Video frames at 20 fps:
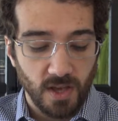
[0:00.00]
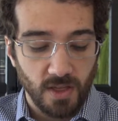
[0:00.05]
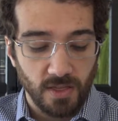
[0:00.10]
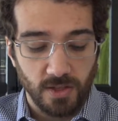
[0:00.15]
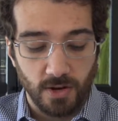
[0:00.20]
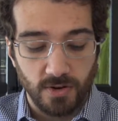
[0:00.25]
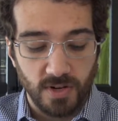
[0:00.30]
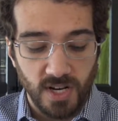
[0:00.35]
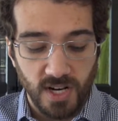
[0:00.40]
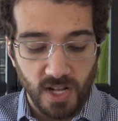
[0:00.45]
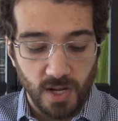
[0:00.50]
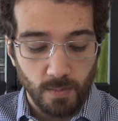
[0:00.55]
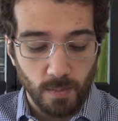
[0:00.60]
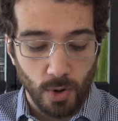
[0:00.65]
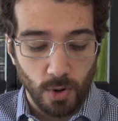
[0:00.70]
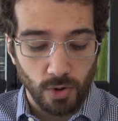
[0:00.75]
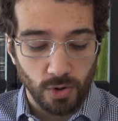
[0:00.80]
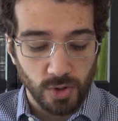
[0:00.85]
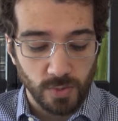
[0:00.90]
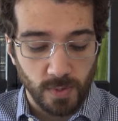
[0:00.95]
their kneading
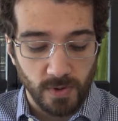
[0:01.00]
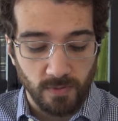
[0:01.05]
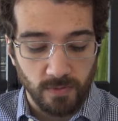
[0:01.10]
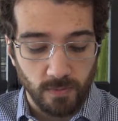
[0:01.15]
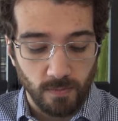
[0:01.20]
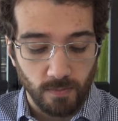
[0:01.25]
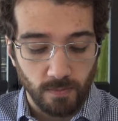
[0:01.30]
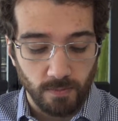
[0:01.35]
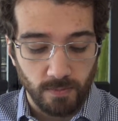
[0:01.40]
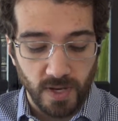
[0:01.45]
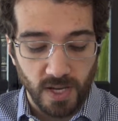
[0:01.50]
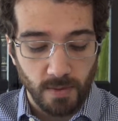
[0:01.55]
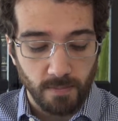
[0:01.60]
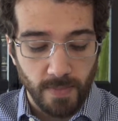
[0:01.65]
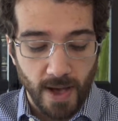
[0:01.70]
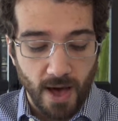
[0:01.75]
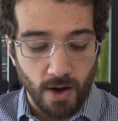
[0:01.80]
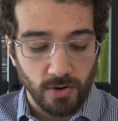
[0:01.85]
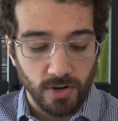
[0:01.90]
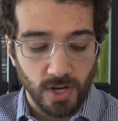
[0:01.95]
bowls being
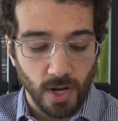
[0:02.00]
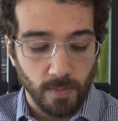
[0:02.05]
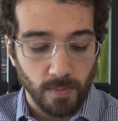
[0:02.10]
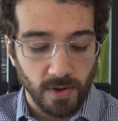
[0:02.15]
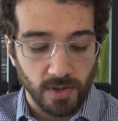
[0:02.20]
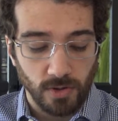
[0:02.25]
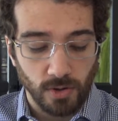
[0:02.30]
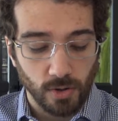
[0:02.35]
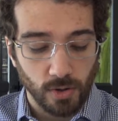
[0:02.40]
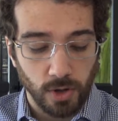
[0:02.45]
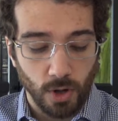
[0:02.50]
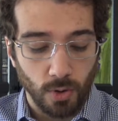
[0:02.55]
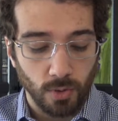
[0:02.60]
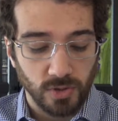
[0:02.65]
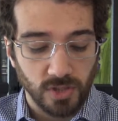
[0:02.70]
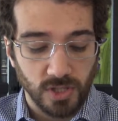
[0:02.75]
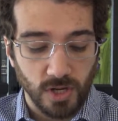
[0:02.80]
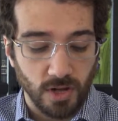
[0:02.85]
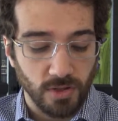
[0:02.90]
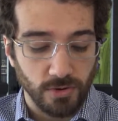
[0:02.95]
bound up in their
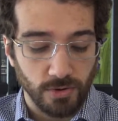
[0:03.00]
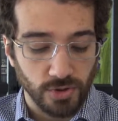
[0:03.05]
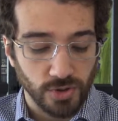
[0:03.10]
cloaks on their